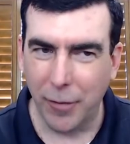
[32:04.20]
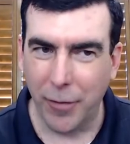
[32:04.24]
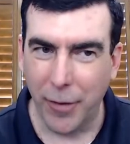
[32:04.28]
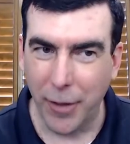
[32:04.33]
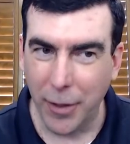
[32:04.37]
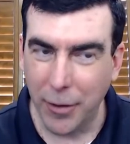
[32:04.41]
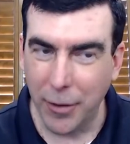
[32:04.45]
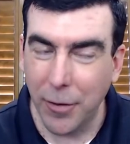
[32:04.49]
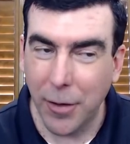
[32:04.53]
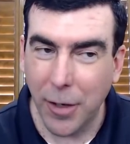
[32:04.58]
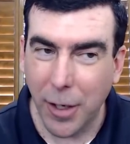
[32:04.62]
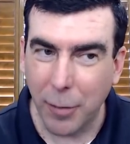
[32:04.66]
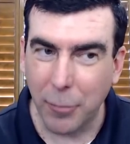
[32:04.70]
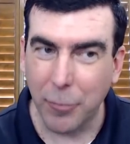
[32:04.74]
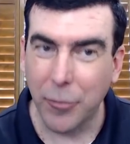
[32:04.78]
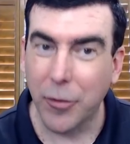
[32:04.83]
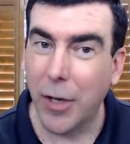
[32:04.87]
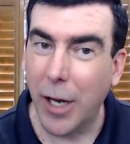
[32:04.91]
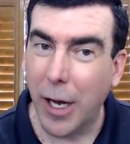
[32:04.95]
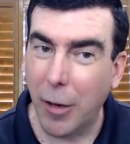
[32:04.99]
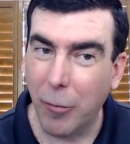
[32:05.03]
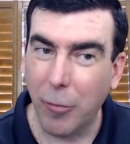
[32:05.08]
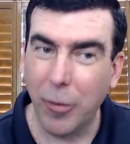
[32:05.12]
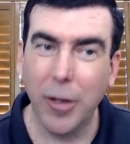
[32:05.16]
then comes
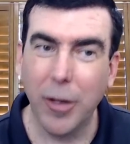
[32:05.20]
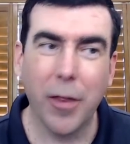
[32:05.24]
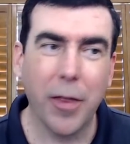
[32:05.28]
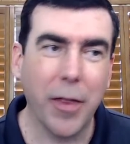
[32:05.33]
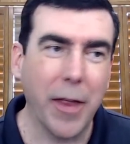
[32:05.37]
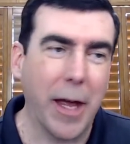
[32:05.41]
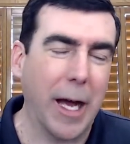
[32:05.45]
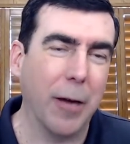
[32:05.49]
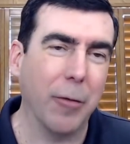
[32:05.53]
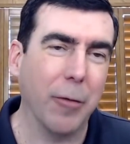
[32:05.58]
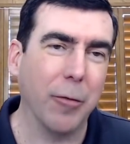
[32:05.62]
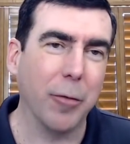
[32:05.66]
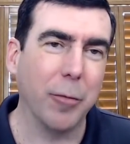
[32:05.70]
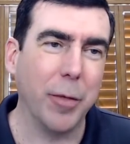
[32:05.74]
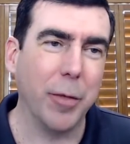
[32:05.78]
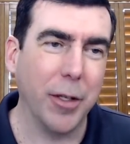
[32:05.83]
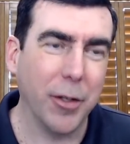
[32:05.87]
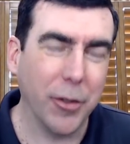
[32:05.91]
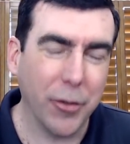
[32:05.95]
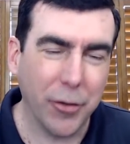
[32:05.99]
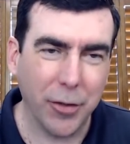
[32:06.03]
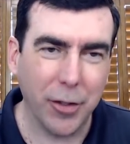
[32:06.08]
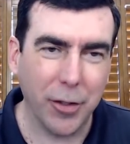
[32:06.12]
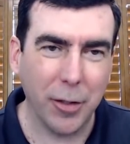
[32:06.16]
down with that will
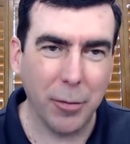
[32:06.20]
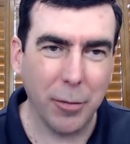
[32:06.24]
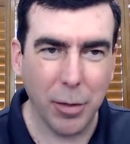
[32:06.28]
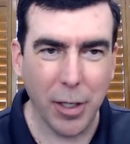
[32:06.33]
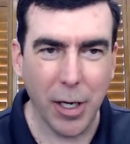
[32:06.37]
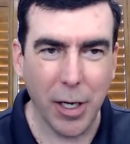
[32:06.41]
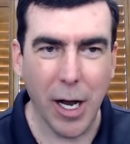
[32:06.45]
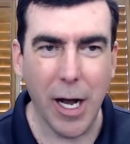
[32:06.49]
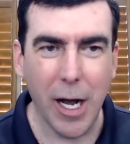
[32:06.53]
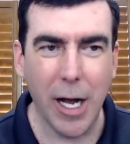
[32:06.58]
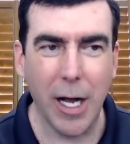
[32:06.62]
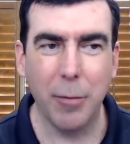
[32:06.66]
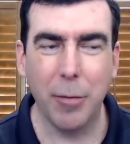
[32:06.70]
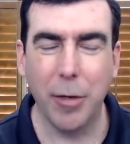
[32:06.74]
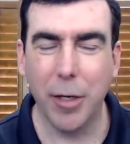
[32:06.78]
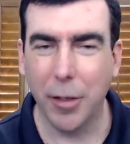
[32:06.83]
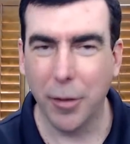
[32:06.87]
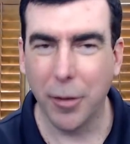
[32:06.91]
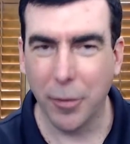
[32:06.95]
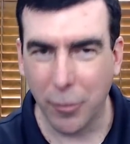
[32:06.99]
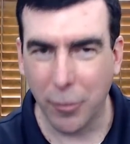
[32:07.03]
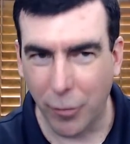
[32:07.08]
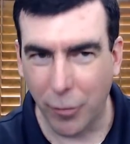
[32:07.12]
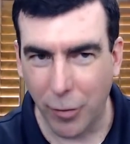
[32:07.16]
be the CPI
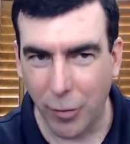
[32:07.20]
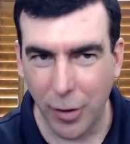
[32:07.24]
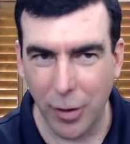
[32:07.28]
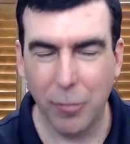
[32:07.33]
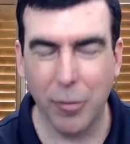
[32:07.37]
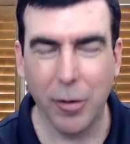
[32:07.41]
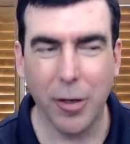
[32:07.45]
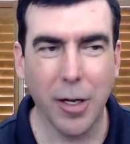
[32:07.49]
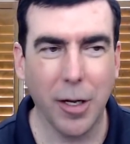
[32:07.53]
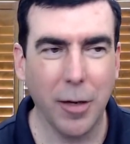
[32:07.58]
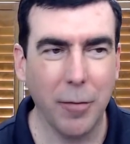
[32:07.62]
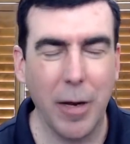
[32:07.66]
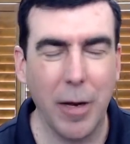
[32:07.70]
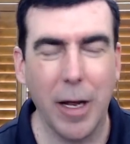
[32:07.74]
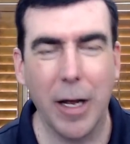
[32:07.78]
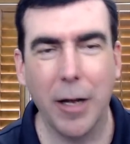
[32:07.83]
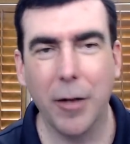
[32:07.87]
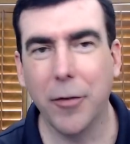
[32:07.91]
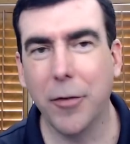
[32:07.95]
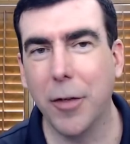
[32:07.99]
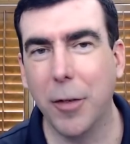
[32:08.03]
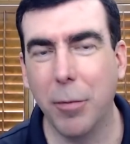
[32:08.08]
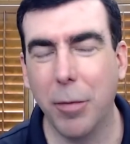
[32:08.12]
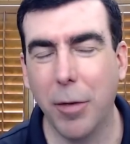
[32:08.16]
because oil will come
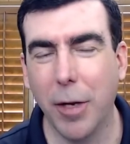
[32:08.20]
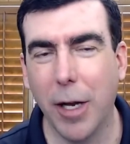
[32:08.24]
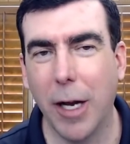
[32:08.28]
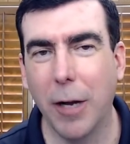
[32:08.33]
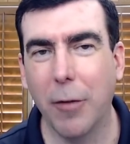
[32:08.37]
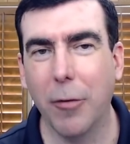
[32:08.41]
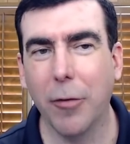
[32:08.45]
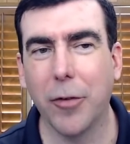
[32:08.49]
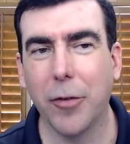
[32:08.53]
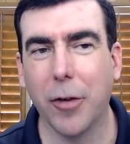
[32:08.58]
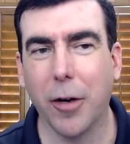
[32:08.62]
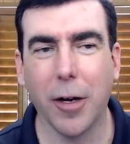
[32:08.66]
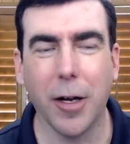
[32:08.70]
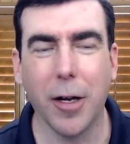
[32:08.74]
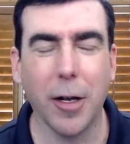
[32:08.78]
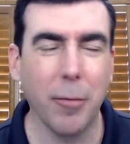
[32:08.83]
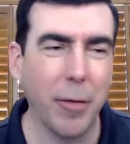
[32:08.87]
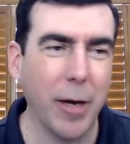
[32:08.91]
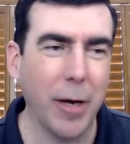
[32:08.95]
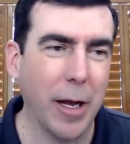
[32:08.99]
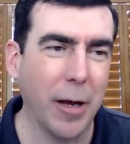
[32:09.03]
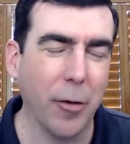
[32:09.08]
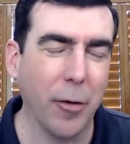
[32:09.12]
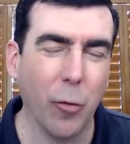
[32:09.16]
down, CPI will start
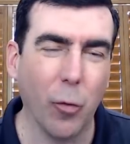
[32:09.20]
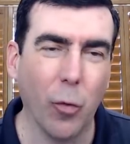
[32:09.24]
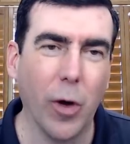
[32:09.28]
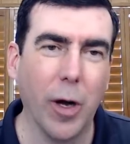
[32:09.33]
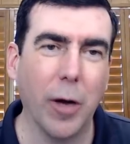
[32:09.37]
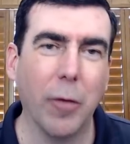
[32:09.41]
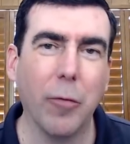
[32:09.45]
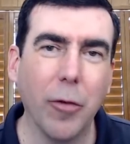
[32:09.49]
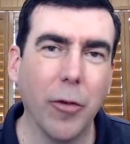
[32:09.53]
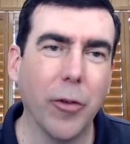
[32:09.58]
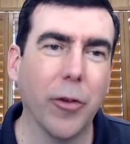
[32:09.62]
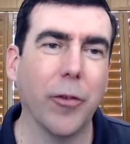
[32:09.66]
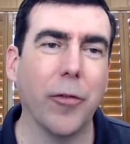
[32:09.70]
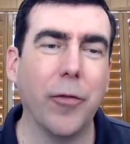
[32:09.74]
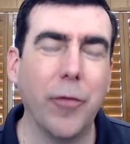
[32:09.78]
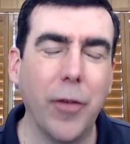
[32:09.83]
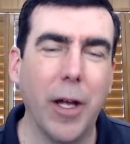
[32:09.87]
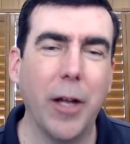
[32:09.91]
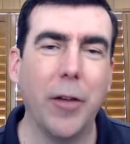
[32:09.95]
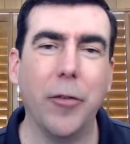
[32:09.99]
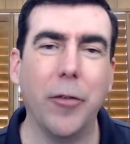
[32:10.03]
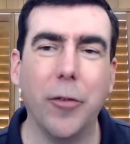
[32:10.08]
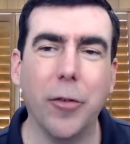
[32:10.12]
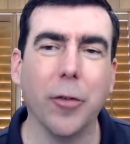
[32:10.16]
coming down. What will the
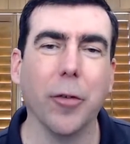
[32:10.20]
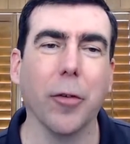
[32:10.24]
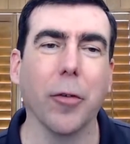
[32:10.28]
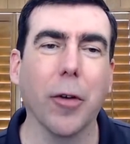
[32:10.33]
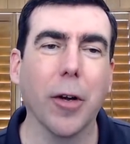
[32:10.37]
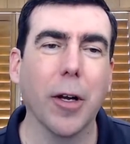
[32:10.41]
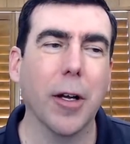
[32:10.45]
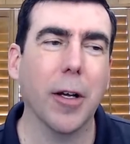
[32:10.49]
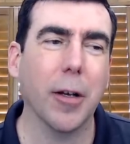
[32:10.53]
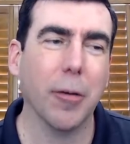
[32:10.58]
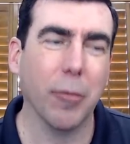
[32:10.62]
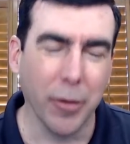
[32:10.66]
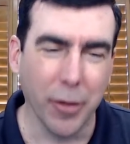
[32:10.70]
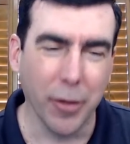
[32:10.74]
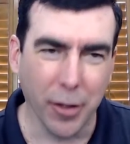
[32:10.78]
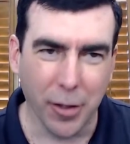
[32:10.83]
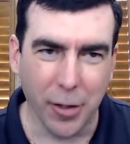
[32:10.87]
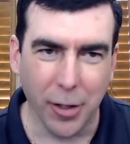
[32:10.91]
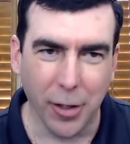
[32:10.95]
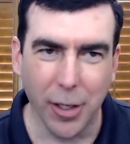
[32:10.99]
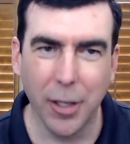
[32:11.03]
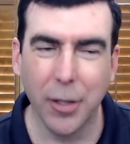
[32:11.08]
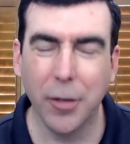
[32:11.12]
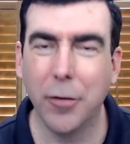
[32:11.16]
Fed do? Well, they're
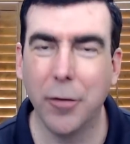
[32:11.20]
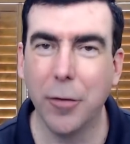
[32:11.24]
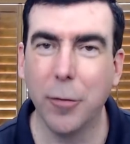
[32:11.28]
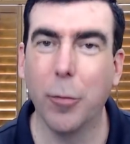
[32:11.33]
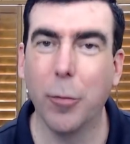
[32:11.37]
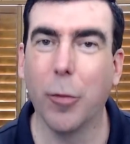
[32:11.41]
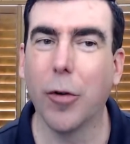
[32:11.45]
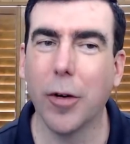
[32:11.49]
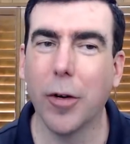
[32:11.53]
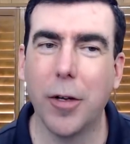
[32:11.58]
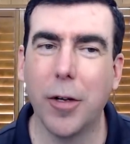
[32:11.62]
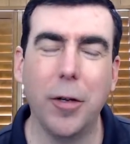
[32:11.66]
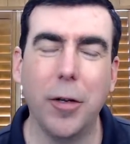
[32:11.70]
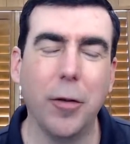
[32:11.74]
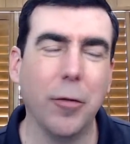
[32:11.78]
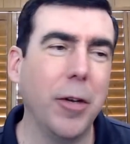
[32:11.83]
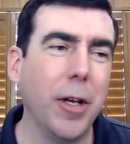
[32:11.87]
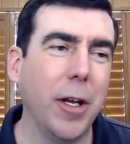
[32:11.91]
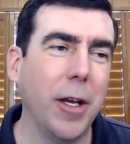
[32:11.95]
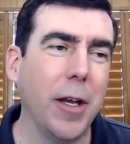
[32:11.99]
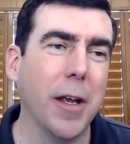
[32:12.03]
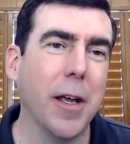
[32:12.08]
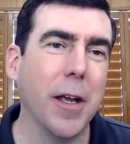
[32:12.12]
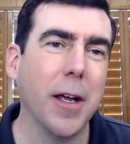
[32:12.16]
going to do more
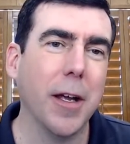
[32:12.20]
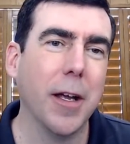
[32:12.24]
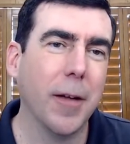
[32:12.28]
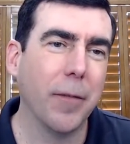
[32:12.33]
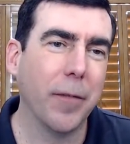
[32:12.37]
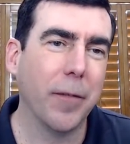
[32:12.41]
QE.